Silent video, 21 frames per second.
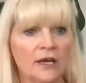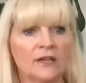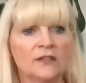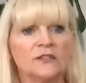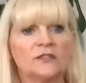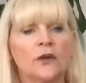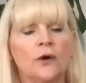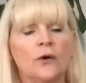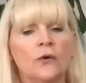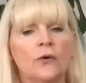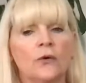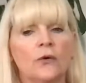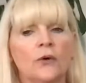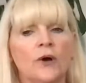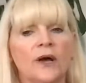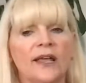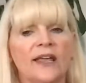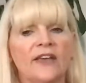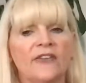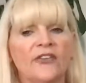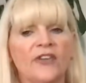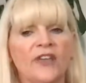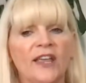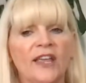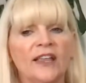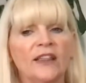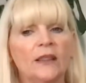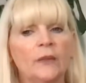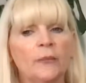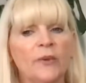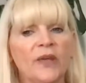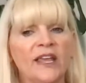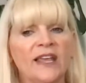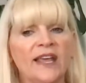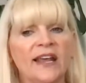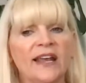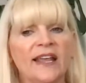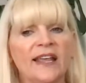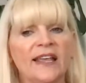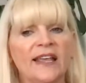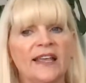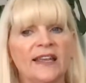So if in the
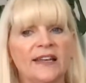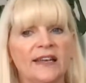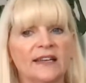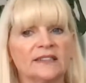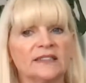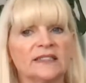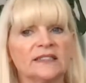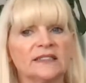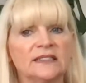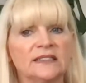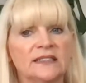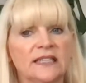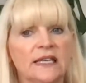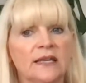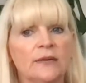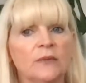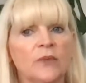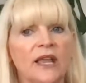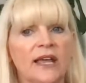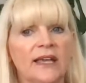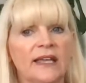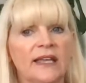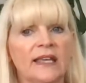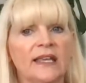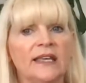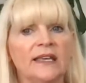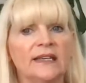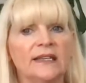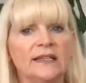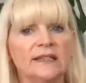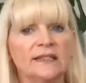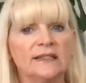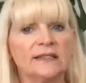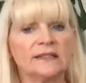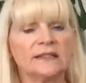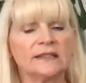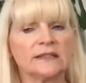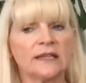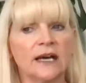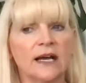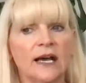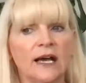beginning he doesn't seem like he is
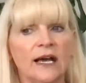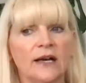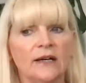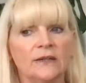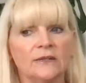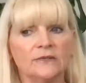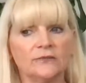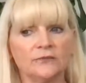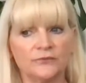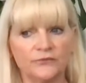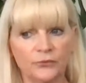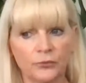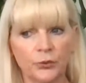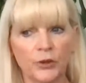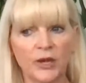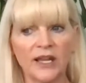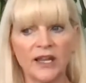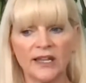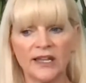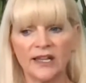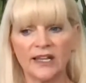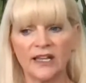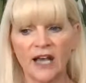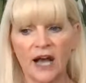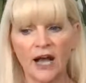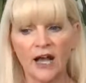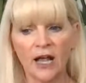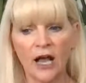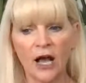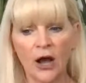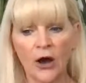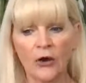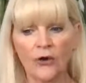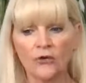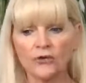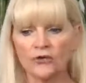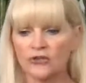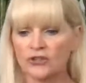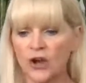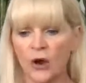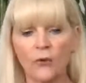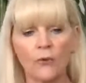really
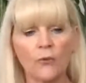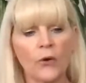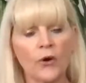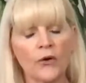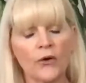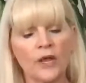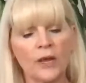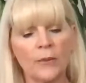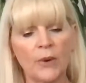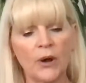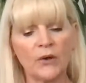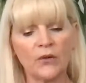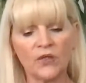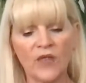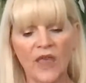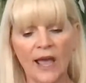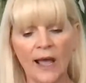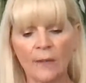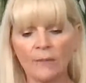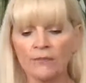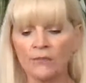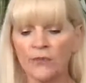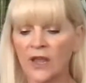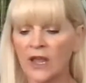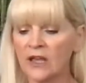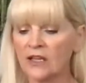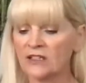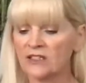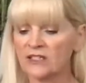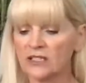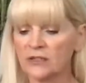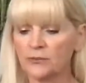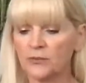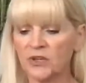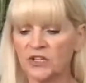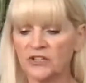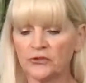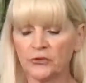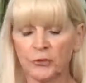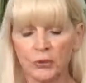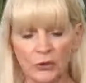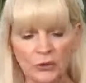gung-ho, don't worry about that. Just be
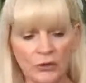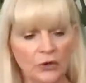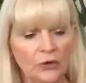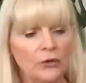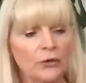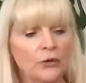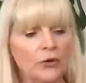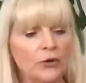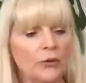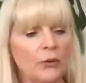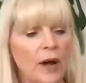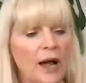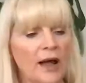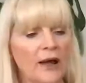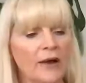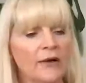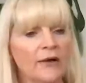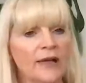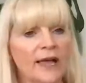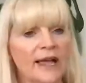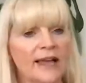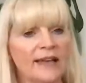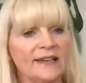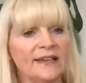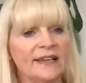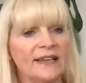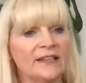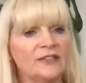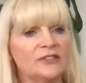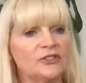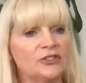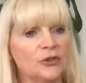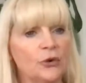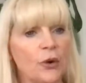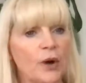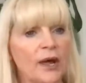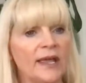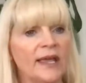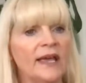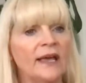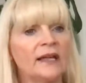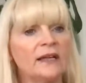true to who you are and
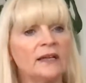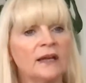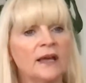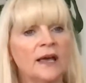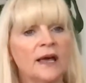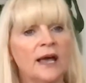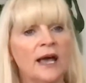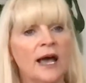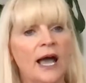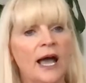enjoy it.